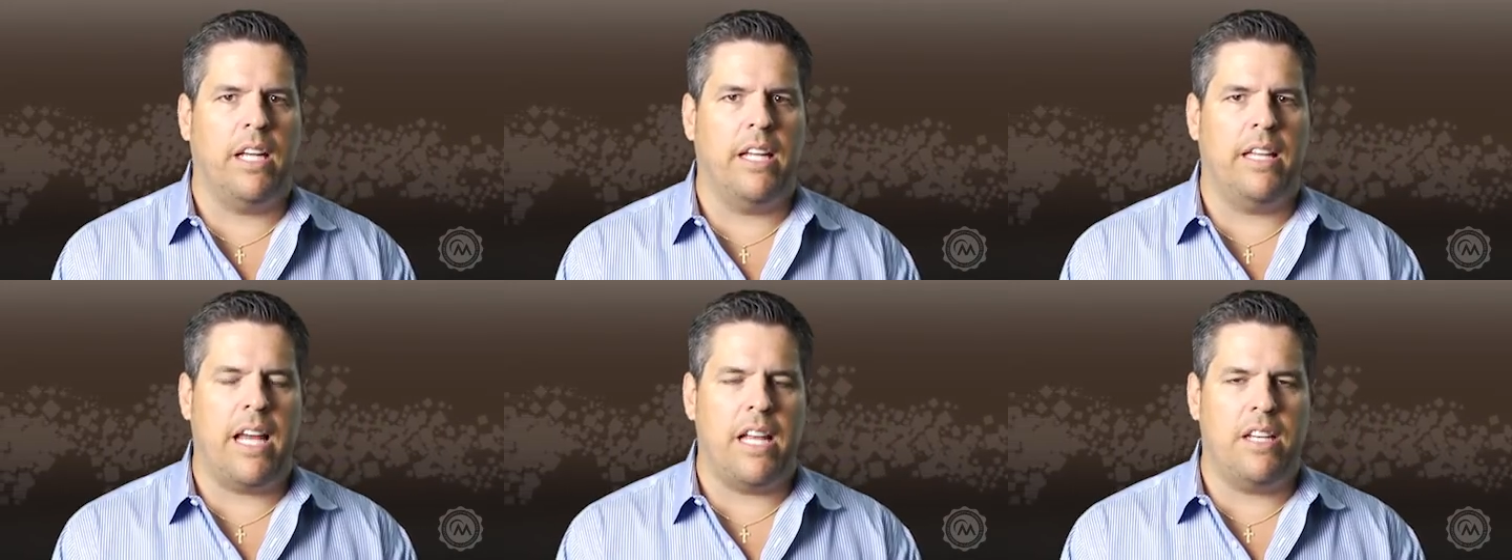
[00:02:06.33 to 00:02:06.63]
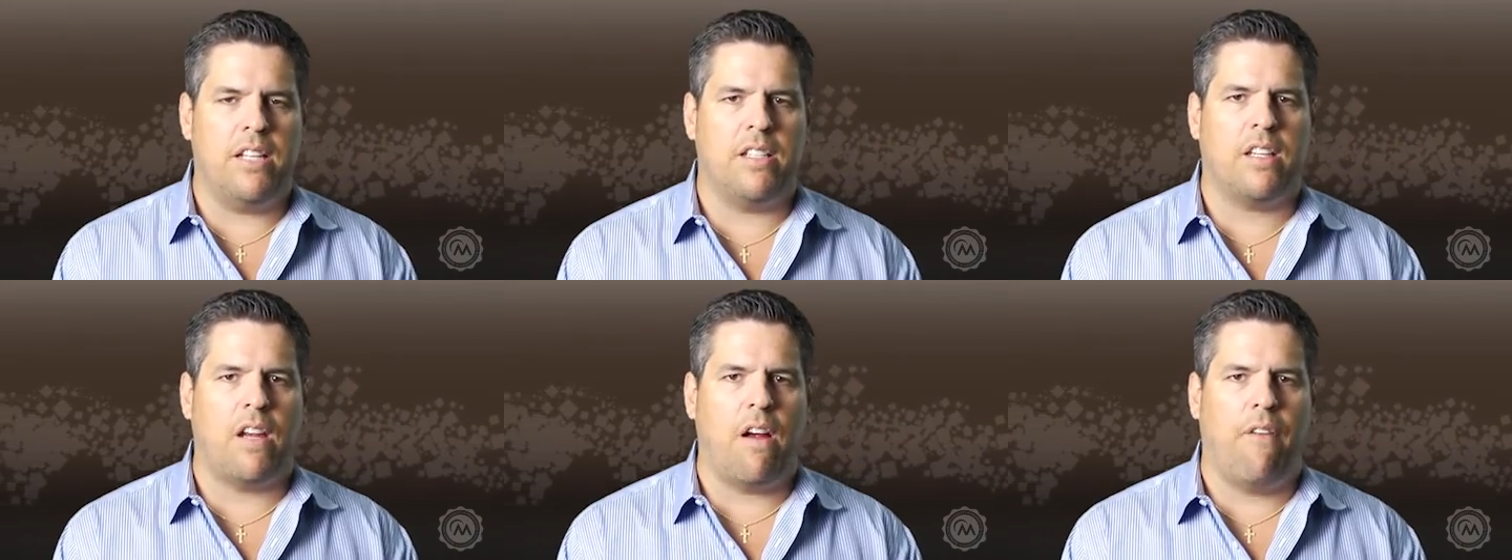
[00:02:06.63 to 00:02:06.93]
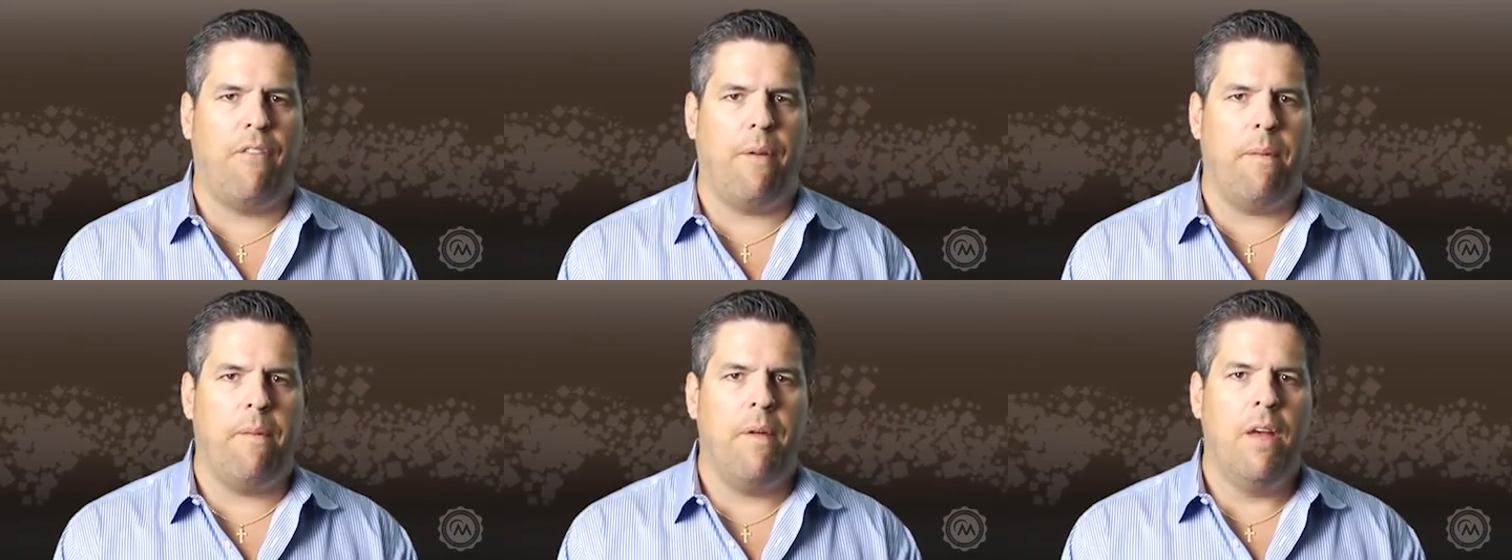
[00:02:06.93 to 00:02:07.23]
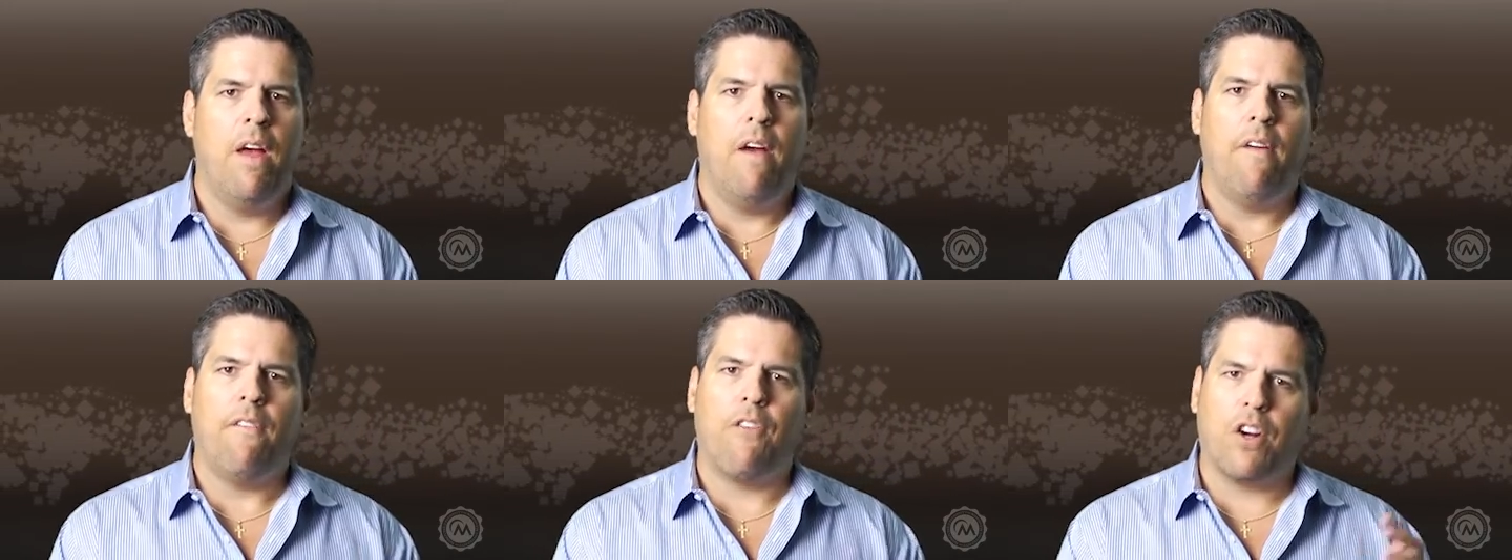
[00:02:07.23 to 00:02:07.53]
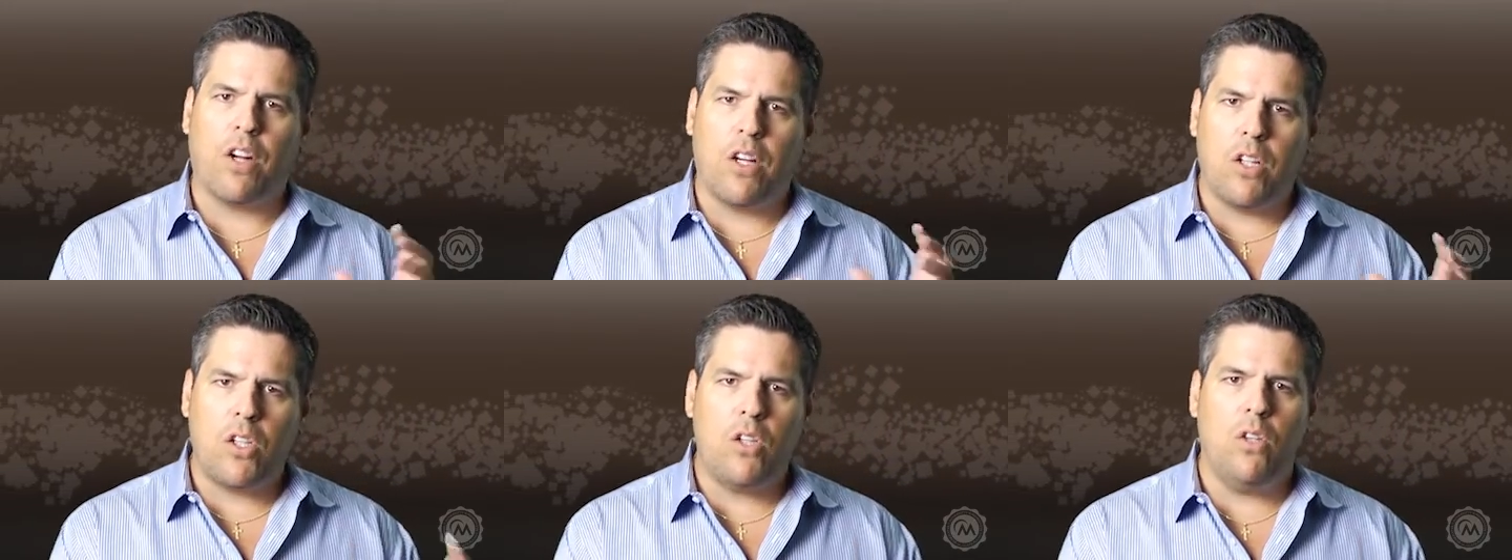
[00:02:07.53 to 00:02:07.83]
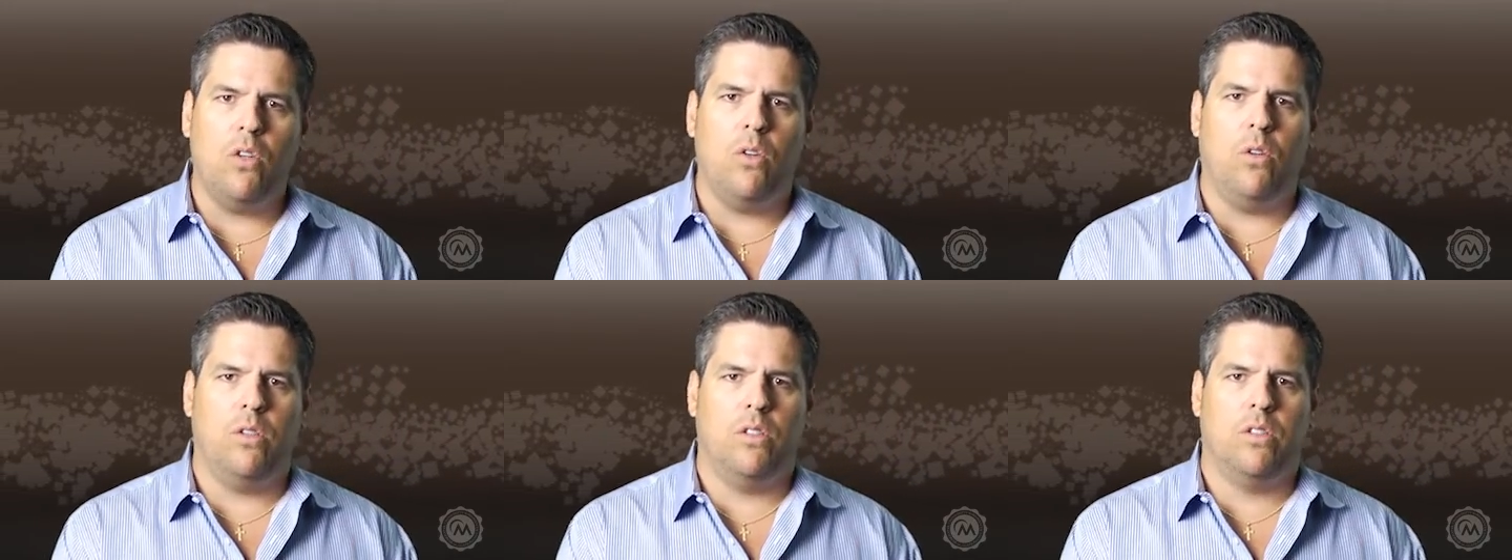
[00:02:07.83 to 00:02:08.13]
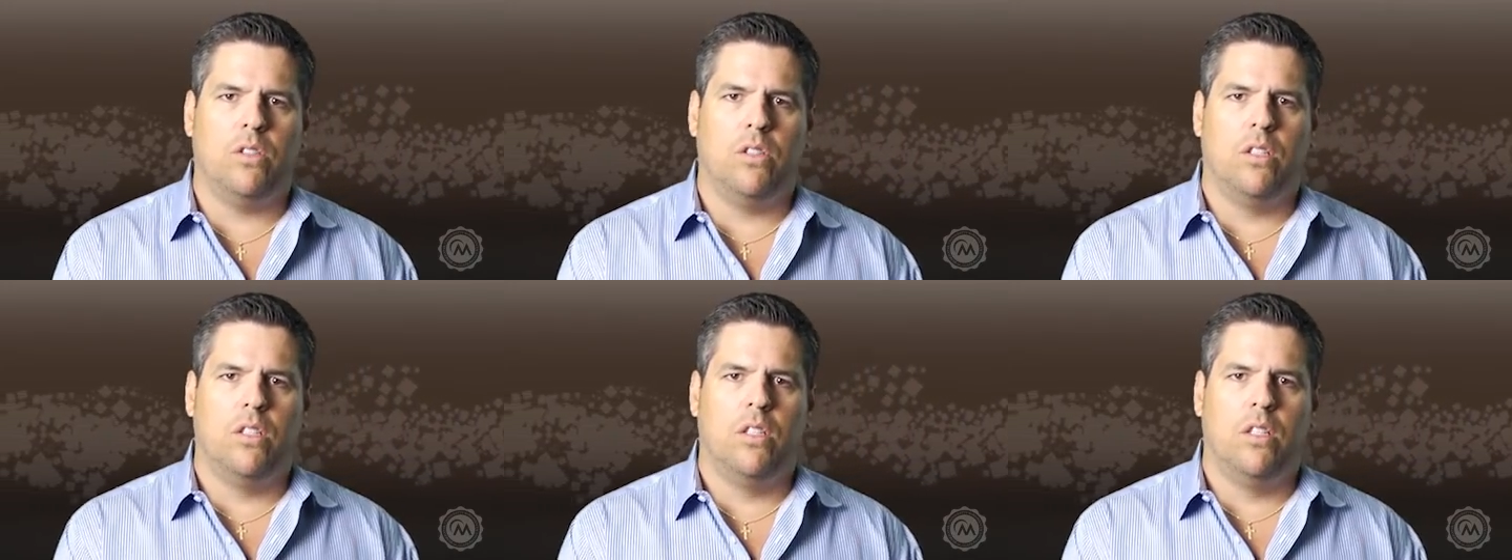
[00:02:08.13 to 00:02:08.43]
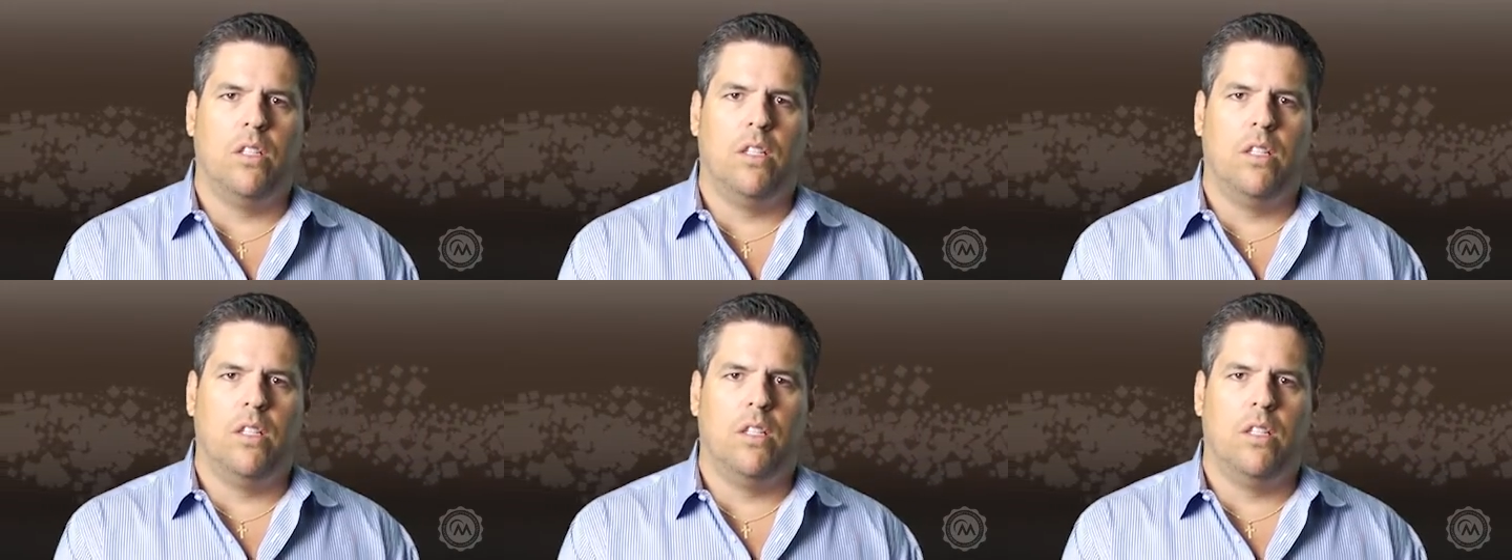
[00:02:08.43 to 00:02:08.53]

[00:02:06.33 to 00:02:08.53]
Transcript: in that discovery for clues.